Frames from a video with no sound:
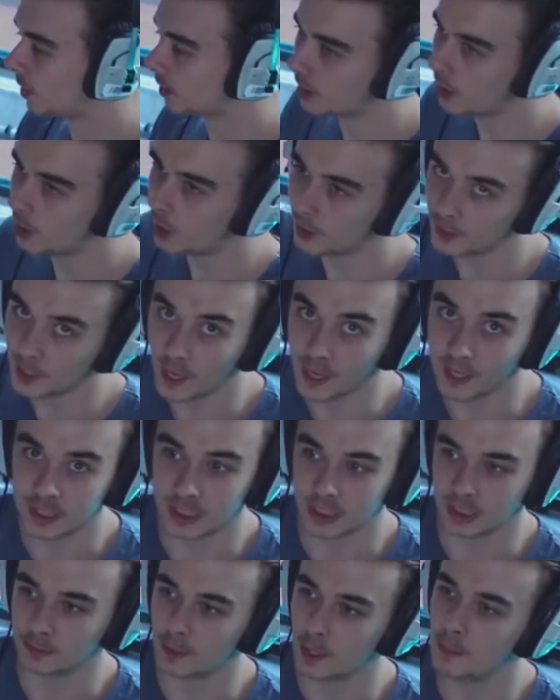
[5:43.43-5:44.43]
I can't
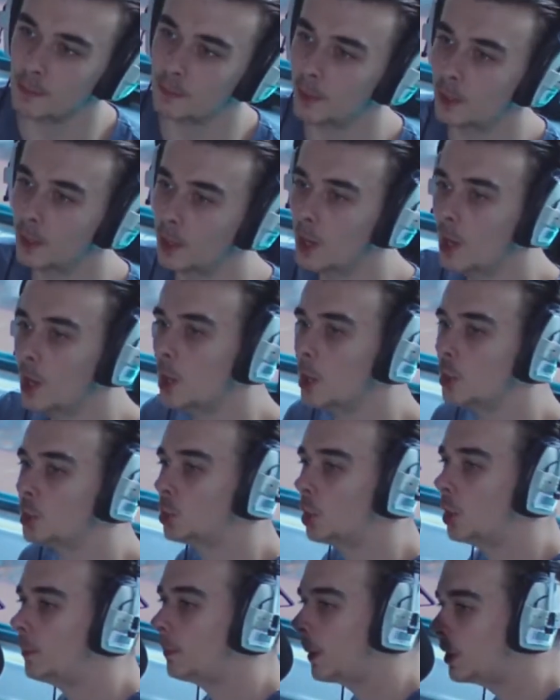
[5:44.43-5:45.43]
actually remember.
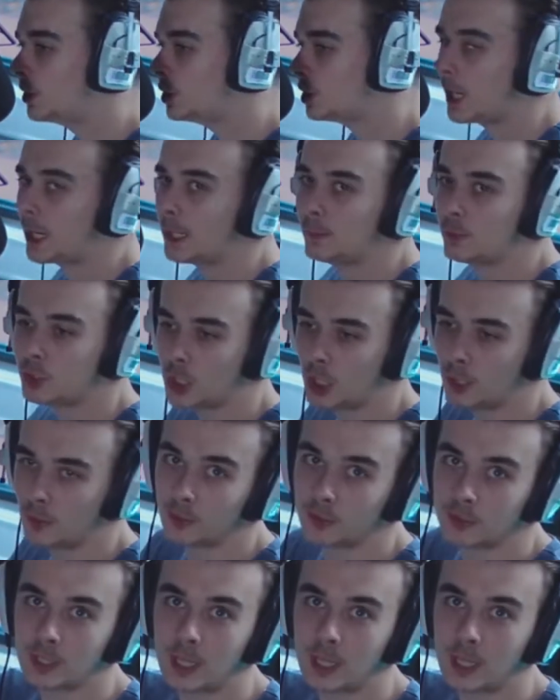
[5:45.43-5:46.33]
Joined by James, Joe, and